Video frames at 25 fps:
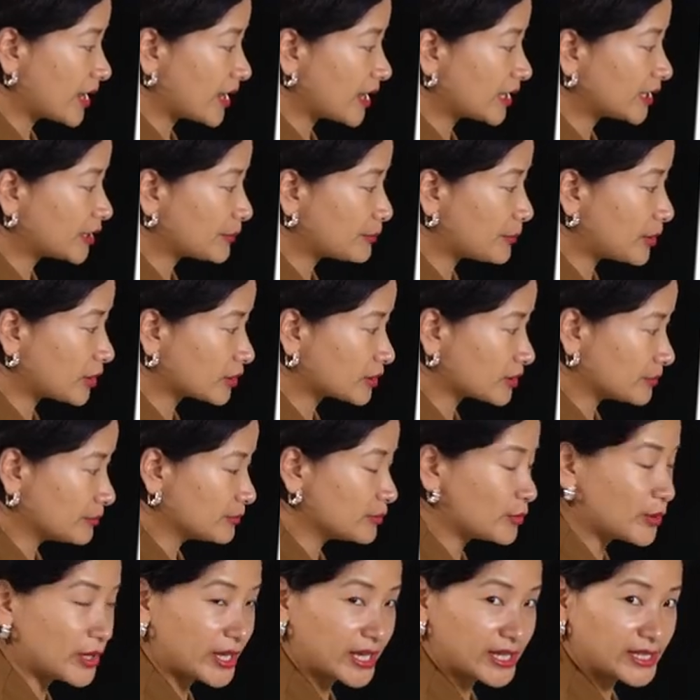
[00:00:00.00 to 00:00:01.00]
at the
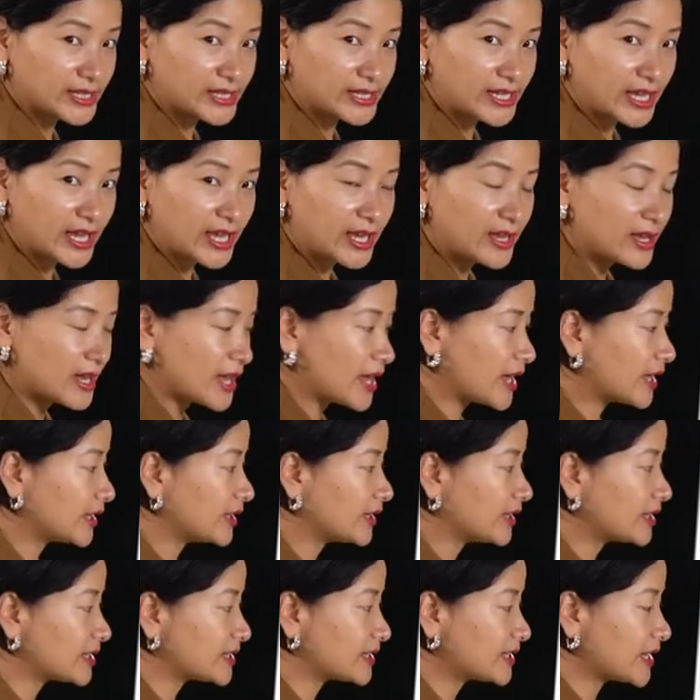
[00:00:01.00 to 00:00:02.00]
bottom, we can say,
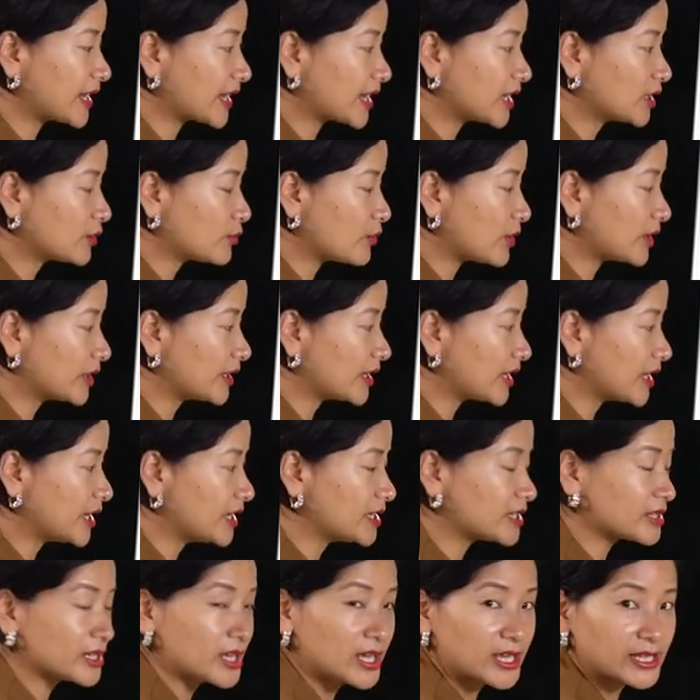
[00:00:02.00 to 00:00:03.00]
and the second one
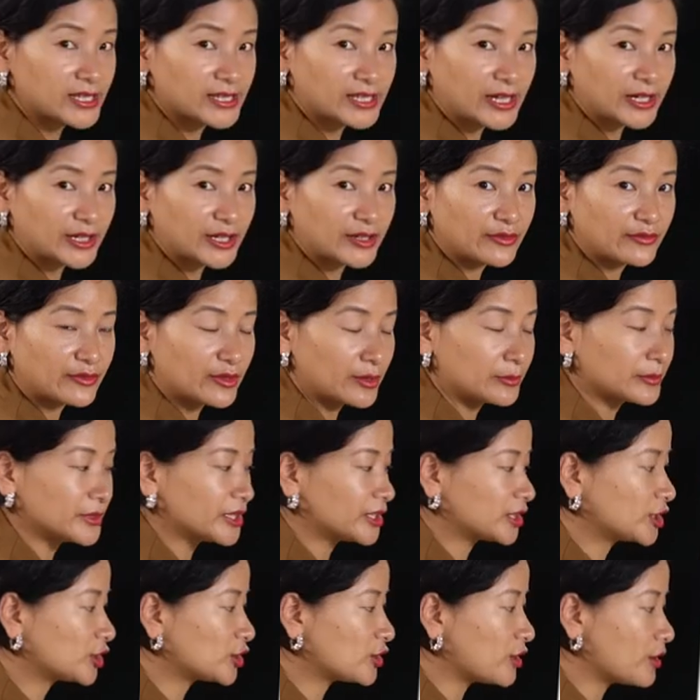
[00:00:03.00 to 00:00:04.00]
is starting from
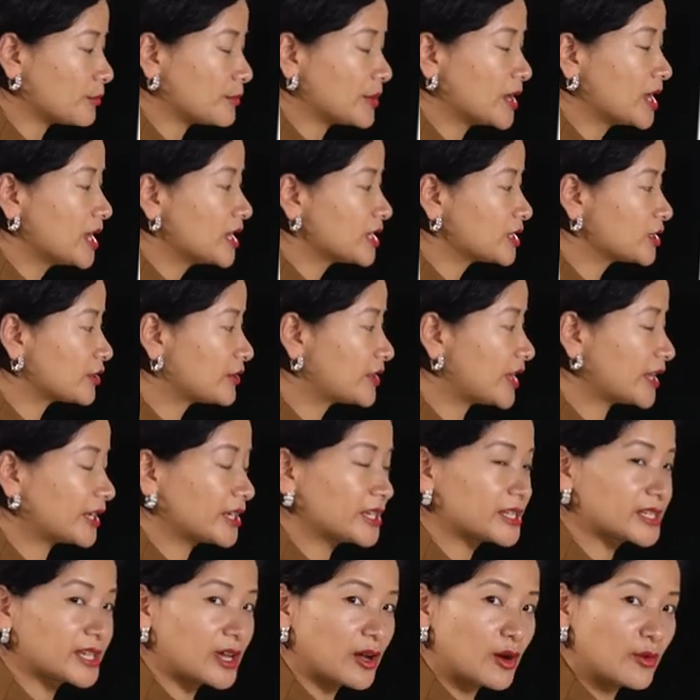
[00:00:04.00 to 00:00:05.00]
the top. So that
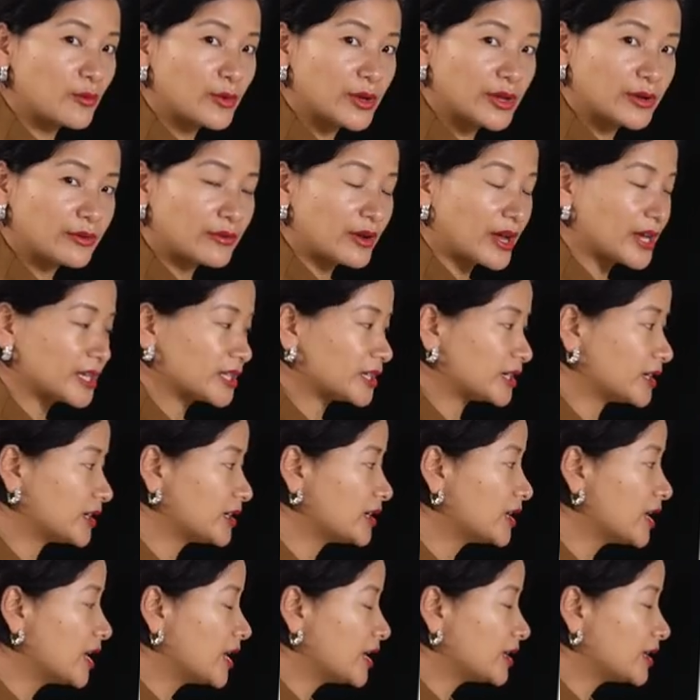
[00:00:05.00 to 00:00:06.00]
is how we write a